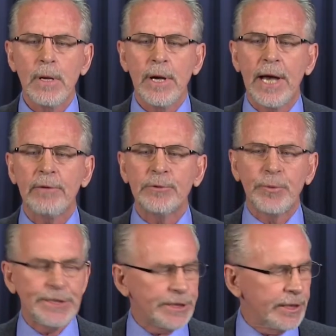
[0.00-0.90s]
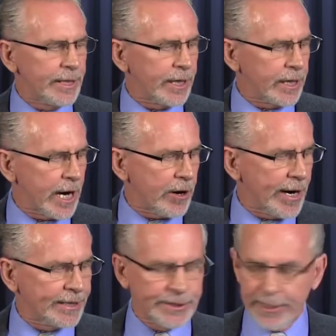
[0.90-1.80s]
I was recently in a car
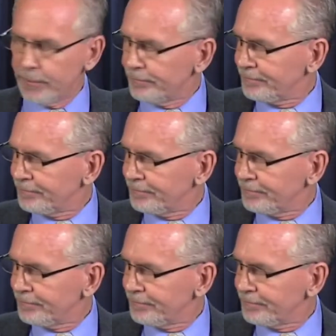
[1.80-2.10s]
accident